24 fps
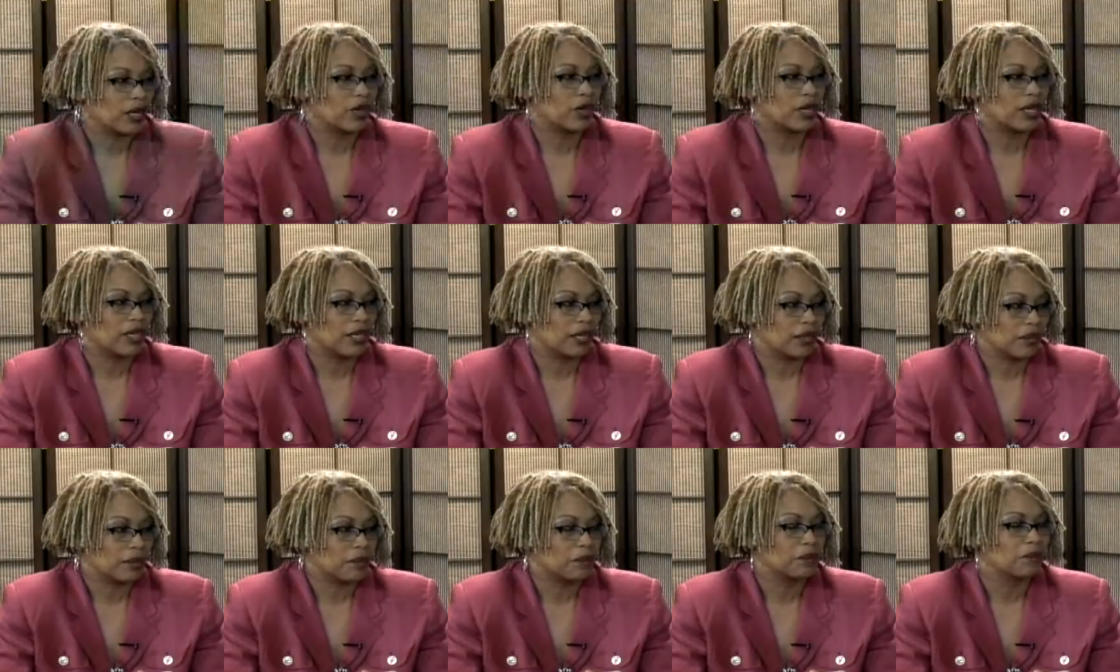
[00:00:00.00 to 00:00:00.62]
was like,
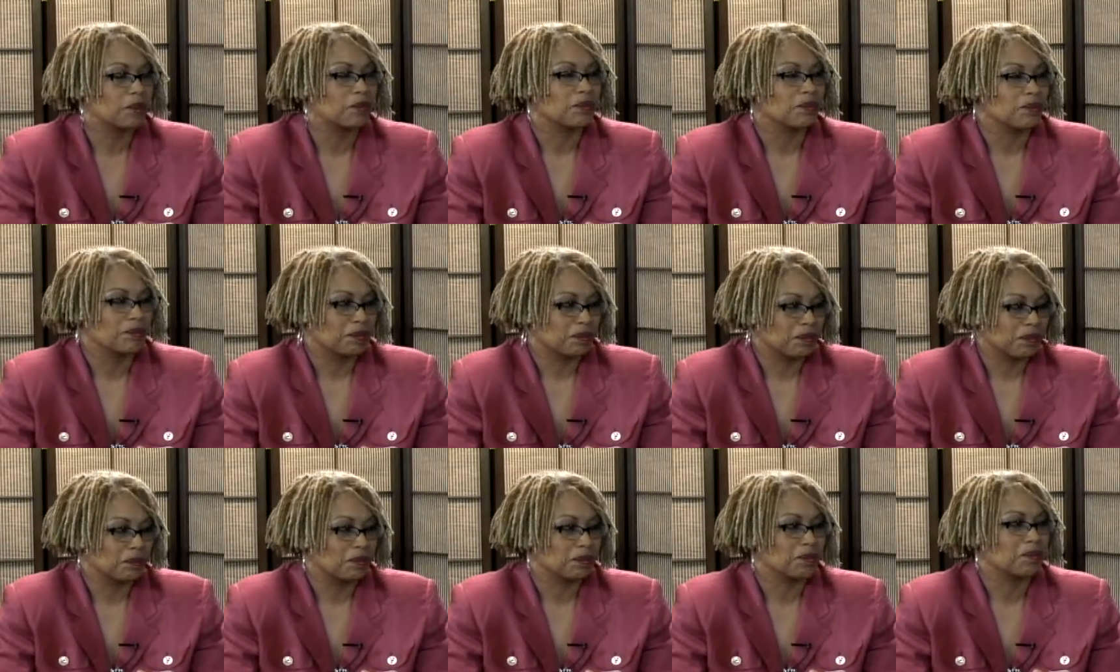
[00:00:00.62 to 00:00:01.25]
okay, I'm
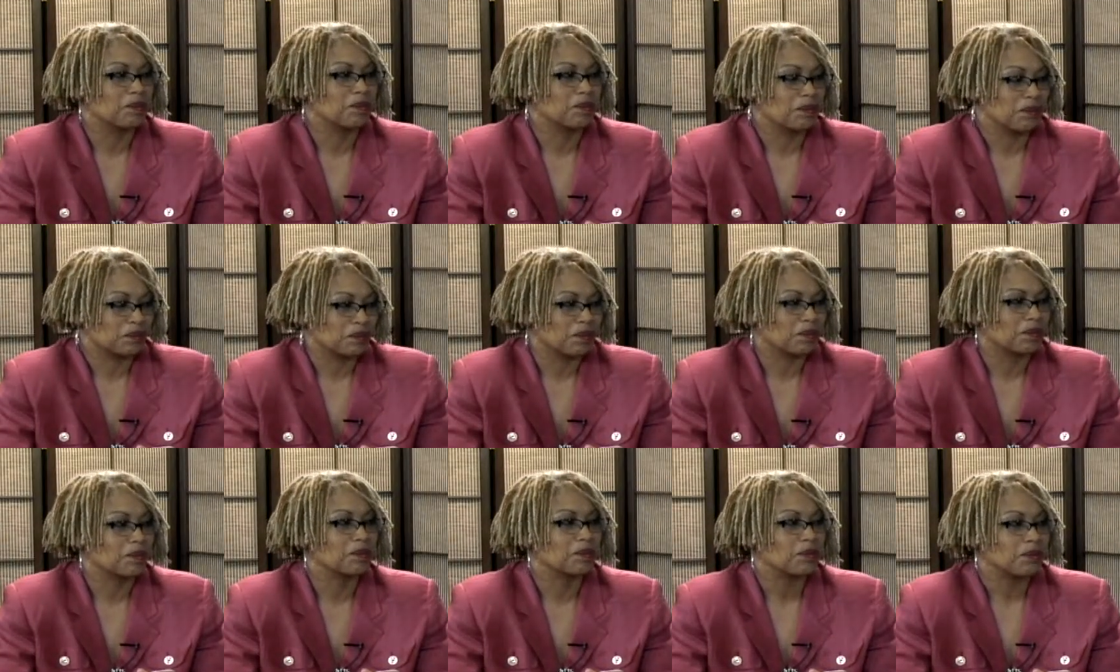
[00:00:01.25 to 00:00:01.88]
not feeling well. I don't
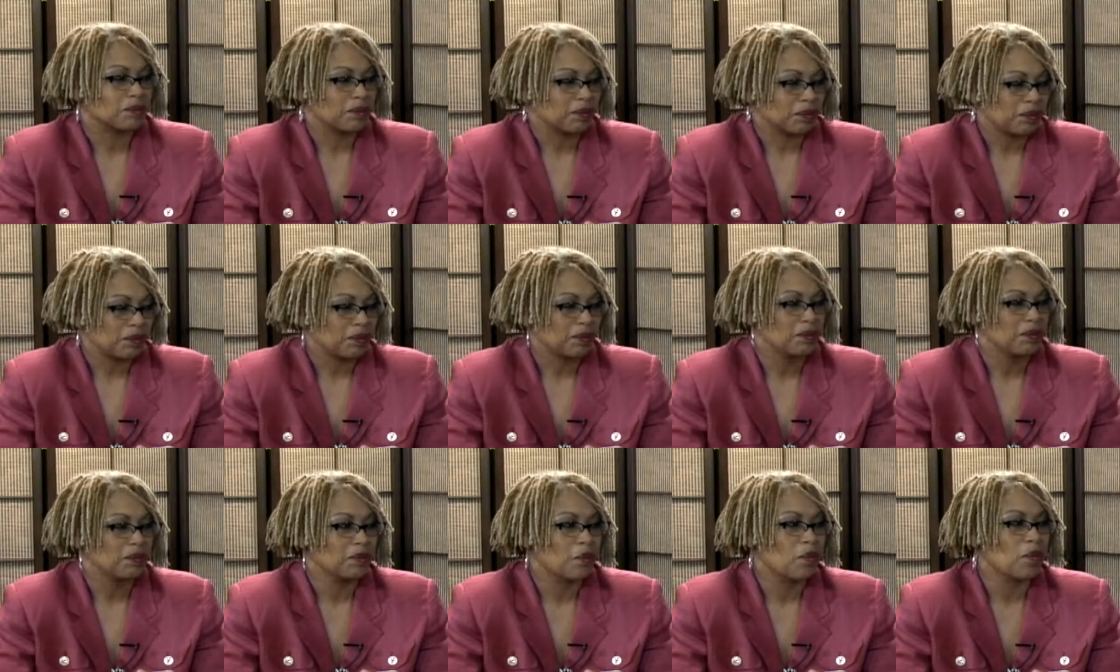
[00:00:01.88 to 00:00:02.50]
need to put
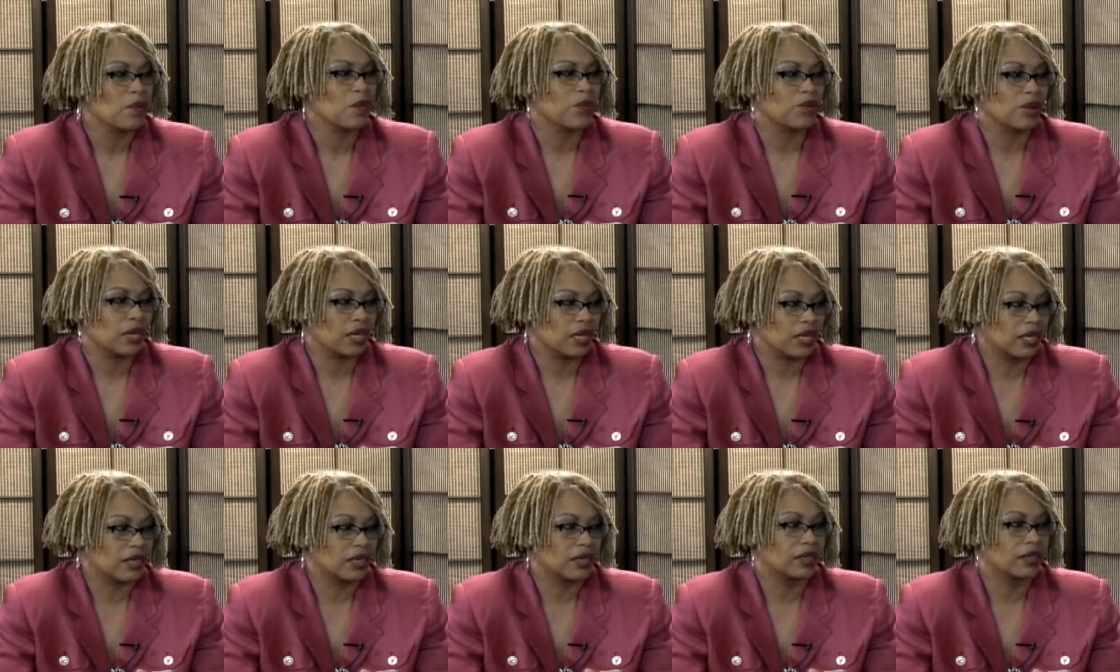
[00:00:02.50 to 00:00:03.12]
anything extra in my
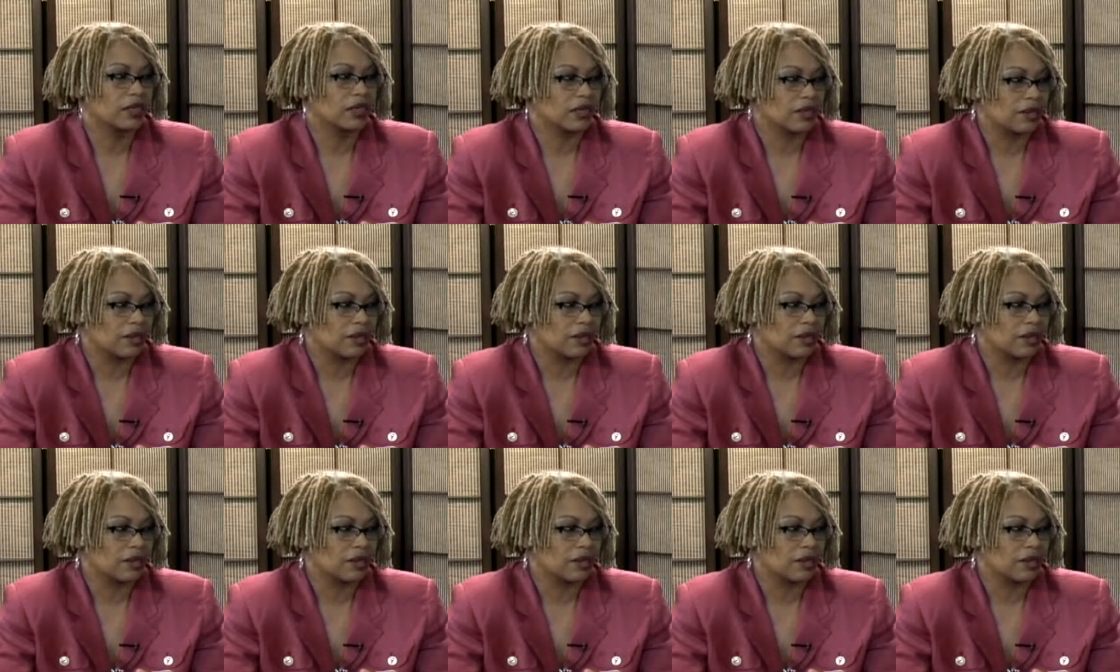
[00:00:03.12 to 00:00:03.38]
system.